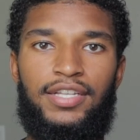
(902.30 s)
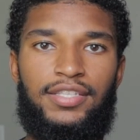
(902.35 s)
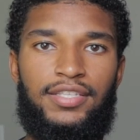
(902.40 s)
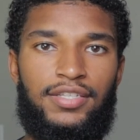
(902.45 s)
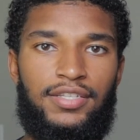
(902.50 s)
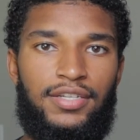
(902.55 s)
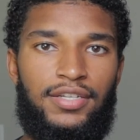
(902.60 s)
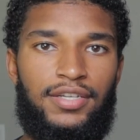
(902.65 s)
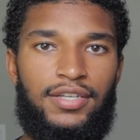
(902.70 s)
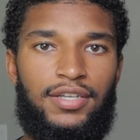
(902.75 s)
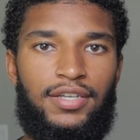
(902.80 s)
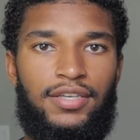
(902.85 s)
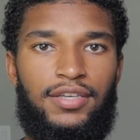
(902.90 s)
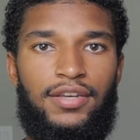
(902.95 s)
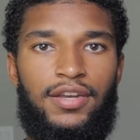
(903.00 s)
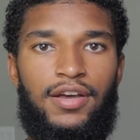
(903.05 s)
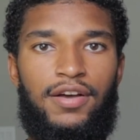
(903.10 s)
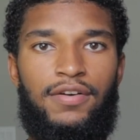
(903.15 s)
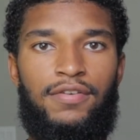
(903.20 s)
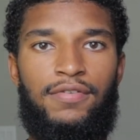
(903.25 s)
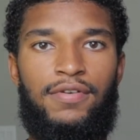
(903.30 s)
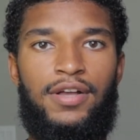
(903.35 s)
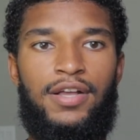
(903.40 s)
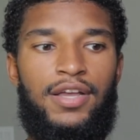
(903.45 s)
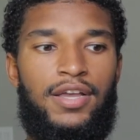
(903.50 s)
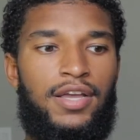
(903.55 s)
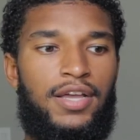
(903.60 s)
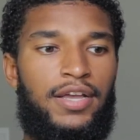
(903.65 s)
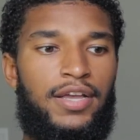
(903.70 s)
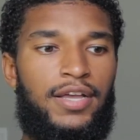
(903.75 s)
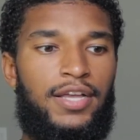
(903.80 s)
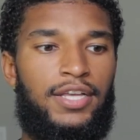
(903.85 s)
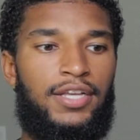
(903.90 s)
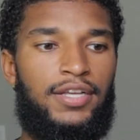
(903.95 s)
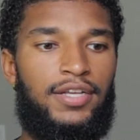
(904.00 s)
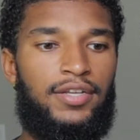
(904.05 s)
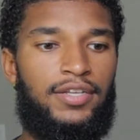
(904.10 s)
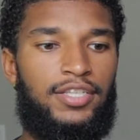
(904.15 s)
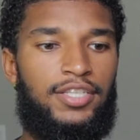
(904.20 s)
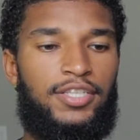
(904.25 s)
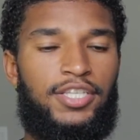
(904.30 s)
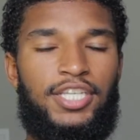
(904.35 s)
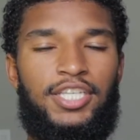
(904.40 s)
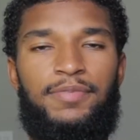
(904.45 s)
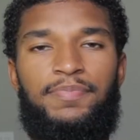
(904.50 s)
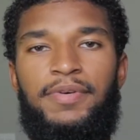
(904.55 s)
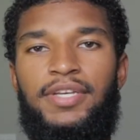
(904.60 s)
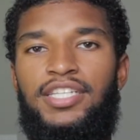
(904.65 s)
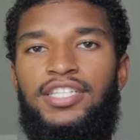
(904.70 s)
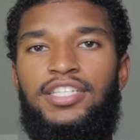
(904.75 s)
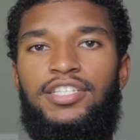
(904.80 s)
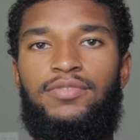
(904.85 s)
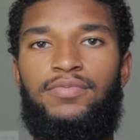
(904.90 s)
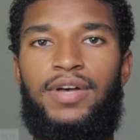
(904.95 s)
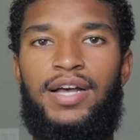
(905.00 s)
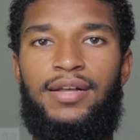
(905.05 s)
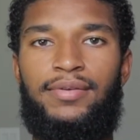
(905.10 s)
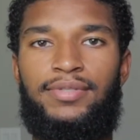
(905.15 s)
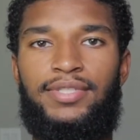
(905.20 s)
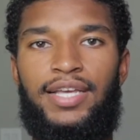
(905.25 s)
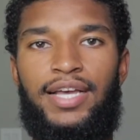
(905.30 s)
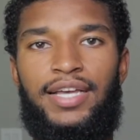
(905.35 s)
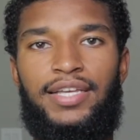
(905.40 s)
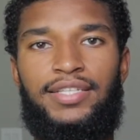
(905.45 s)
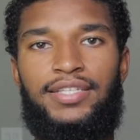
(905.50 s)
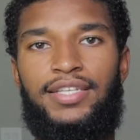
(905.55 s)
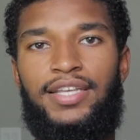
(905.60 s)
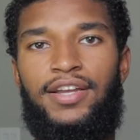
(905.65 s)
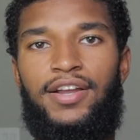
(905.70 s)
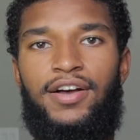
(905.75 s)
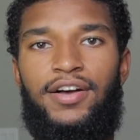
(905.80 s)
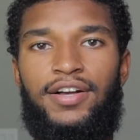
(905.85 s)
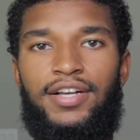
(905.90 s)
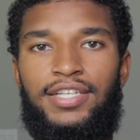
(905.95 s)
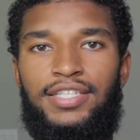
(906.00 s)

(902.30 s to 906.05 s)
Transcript: to, you know, suspicious websites and all,